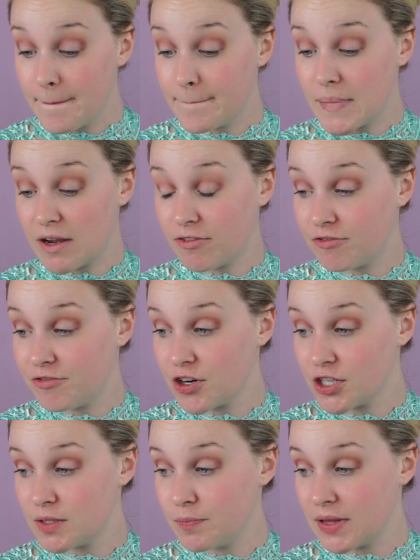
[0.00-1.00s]
my
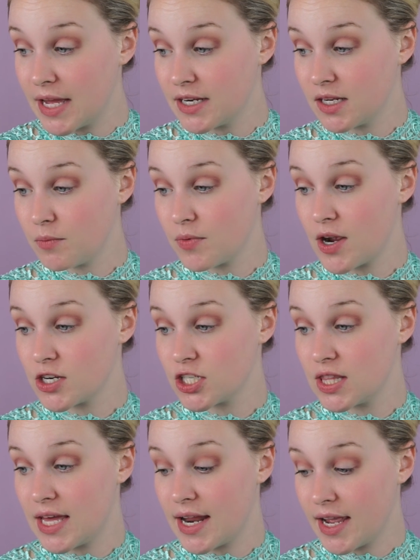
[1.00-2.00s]
first blending
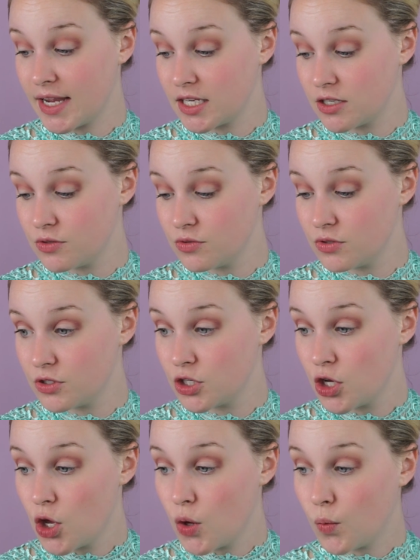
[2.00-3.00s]
brush that I used
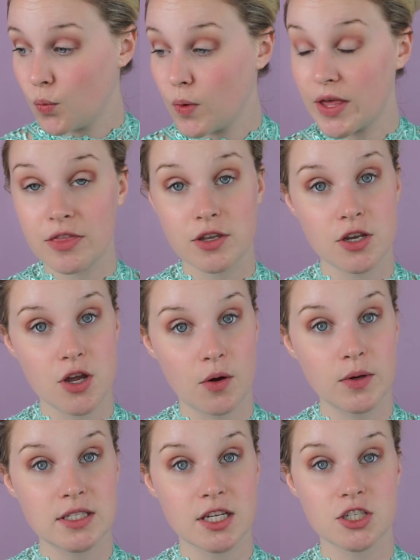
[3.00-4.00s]
with
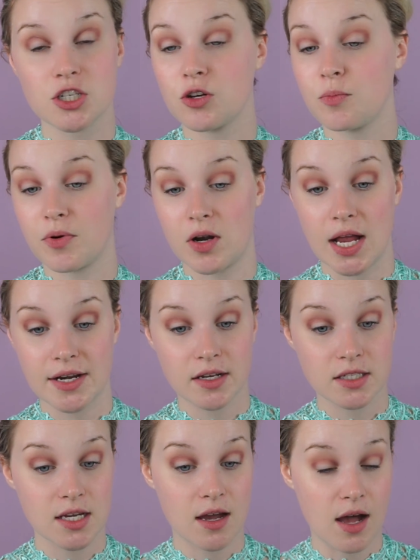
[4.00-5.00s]
no additional
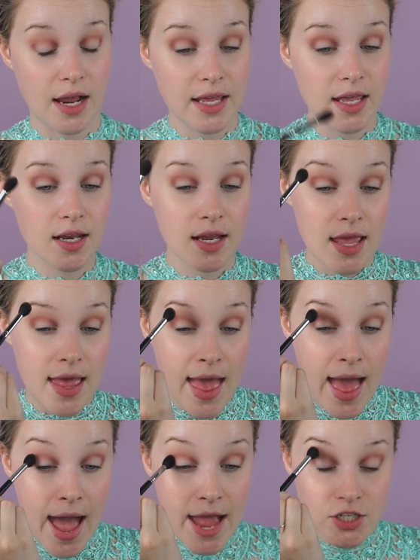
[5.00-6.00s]
product on it
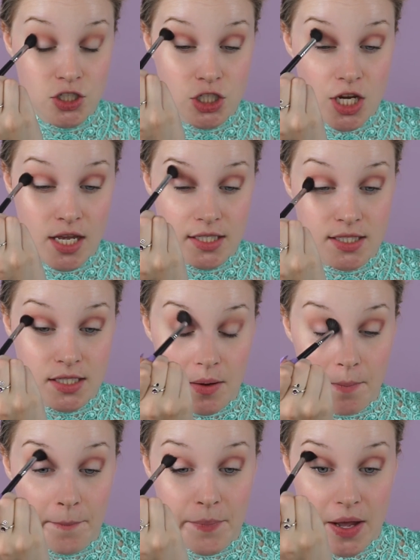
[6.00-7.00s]
and
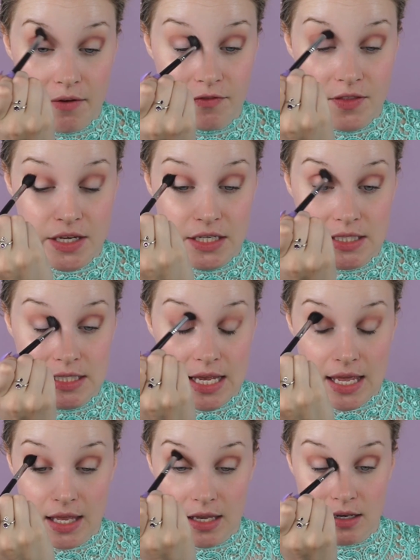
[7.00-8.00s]
just buff this
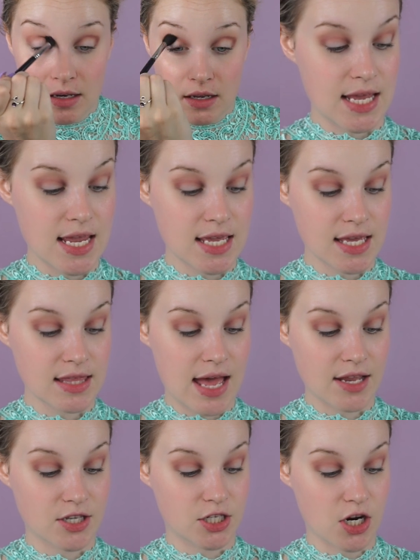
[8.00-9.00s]
in. Taking
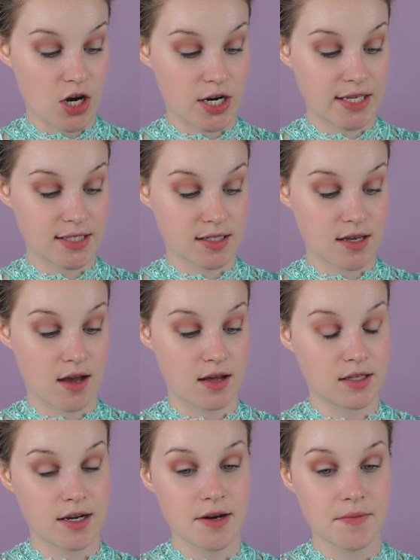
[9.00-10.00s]
that darkest
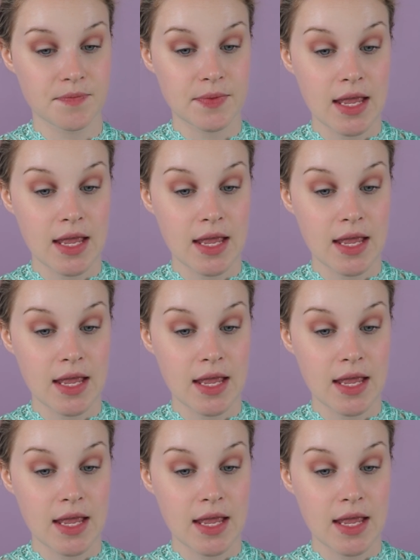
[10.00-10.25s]
color,